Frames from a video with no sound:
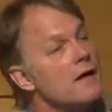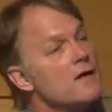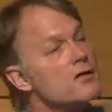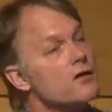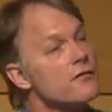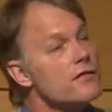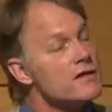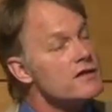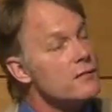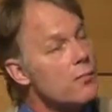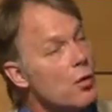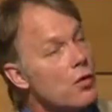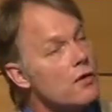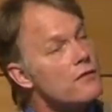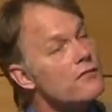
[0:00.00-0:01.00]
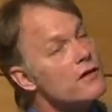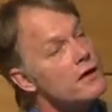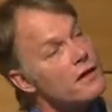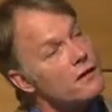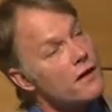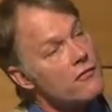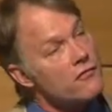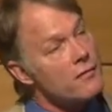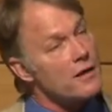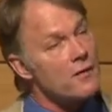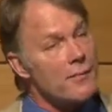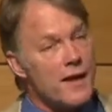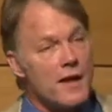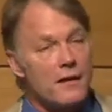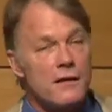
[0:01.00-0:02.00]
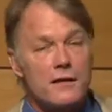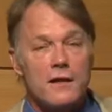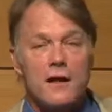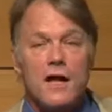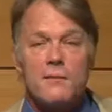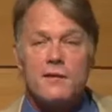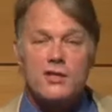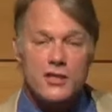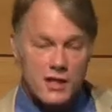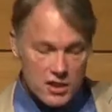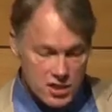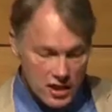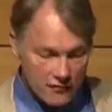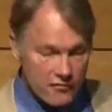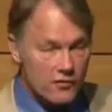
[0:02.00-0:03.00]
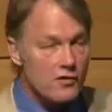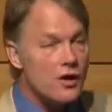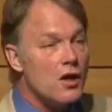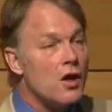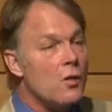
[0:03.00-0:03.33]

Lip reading: sort of in support of the Intergovernmental Panel on Climate Change effort.